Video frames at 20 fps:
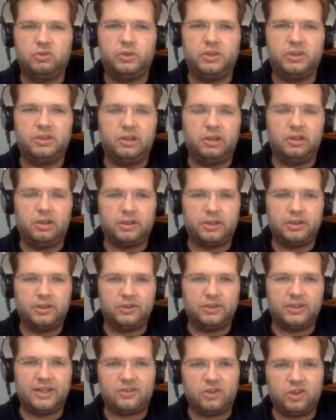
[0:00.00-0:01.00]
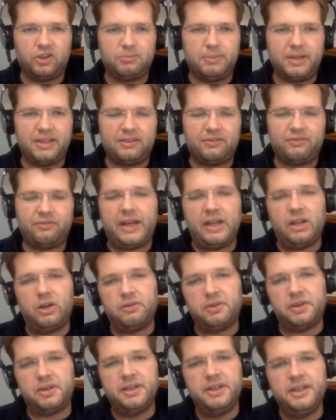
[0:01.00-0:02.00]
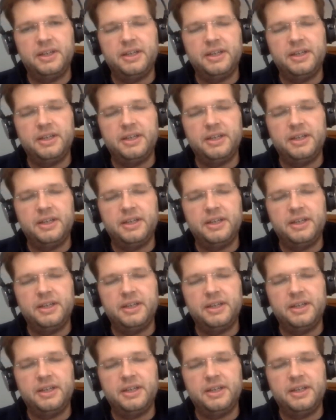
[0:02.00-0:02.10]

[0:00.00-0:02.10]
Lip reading: to read the log. So that's automatic failover.